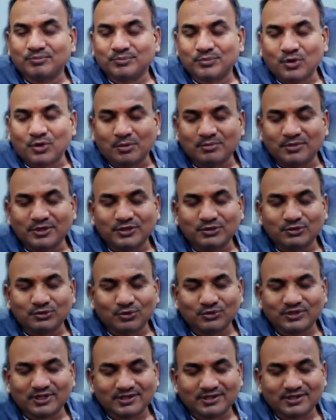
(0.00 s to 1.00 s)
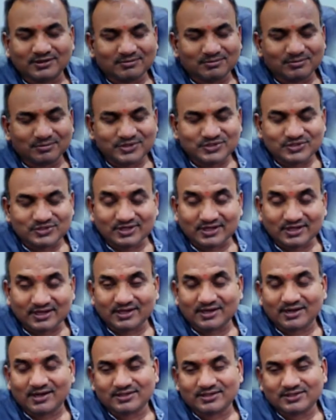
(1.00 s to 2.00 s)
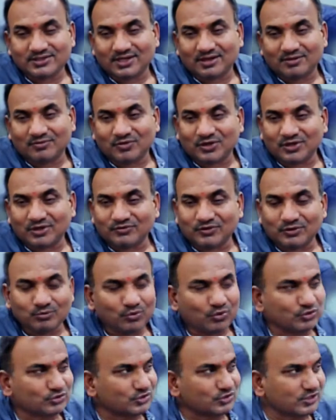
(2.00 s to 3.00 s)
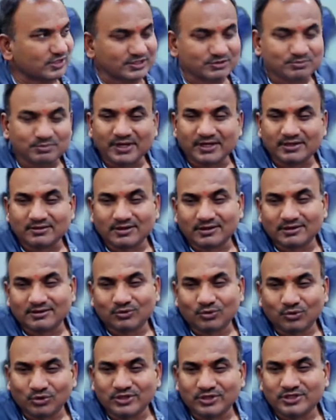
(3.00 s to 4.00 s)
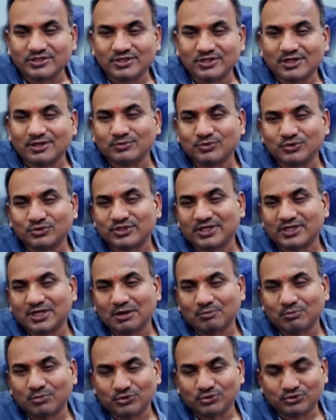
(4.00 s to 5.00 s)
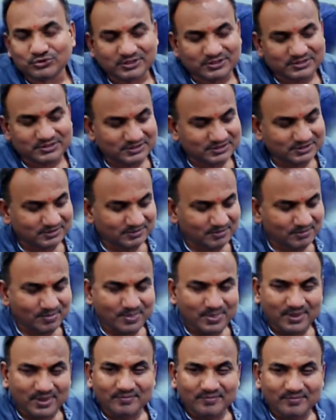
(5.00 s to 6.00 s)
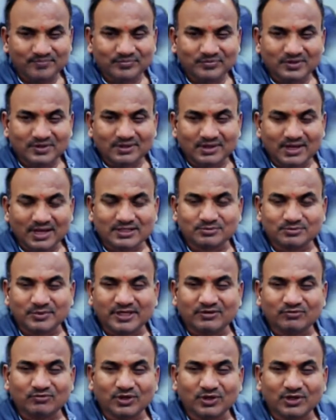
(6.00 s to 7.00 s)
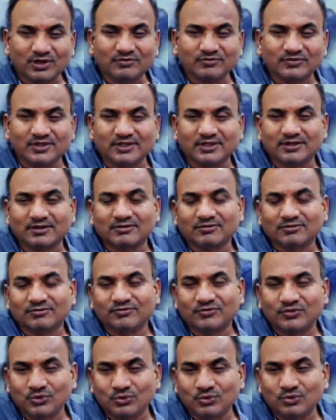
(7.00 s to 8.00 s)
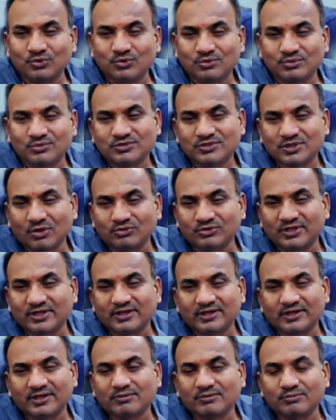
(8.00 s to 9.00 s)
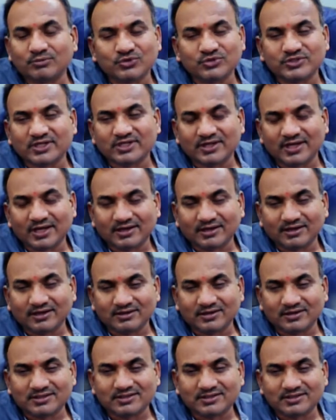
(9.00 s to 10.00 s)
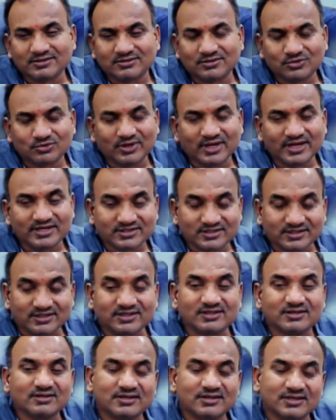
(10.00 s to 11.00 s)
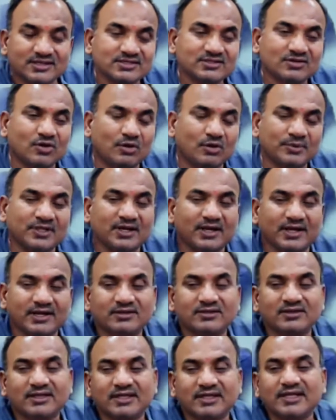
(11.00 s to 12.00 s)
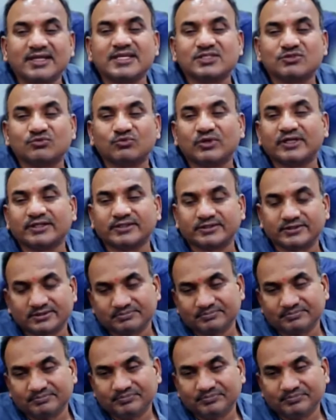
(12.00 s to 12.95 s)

Probably you know that Mr. Ilayaraja, one of the most respected original music composers, has been one of the few South Indian music directors to assert his copyright in his works,